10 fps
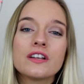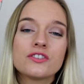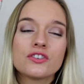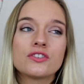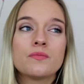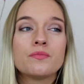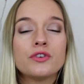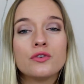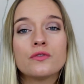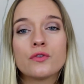It's just a
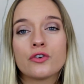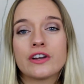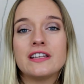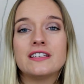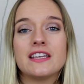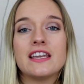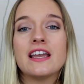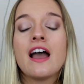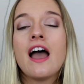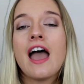beautiful green tea,